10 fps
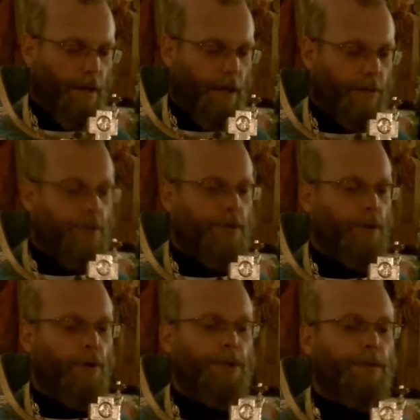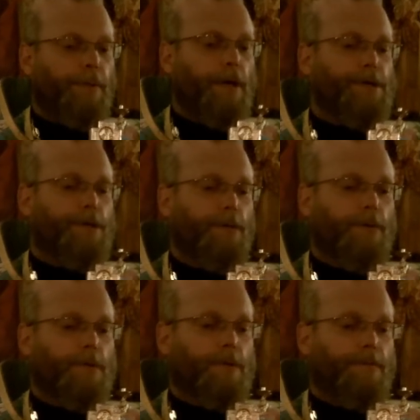and so her departure
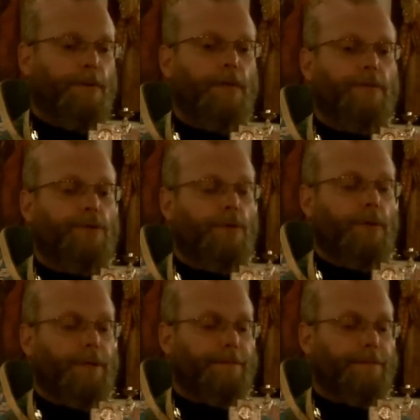was full of joy.